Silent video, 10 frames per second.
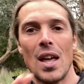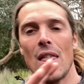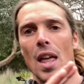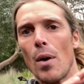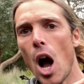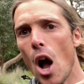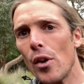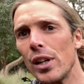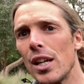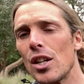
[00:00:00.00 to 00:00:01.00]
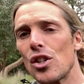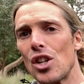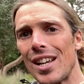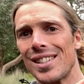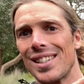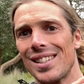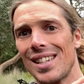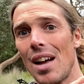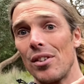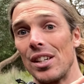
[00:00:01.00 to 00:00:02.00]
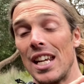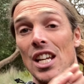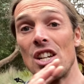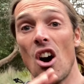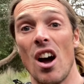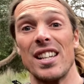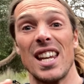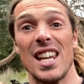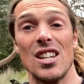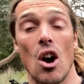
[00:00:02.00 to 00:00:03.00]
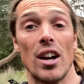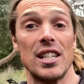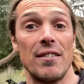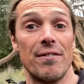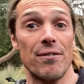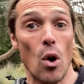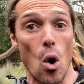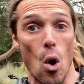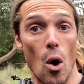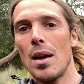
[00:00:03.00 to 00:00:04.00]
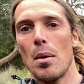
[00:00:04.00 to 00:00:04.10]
They were only just discovered in 1994,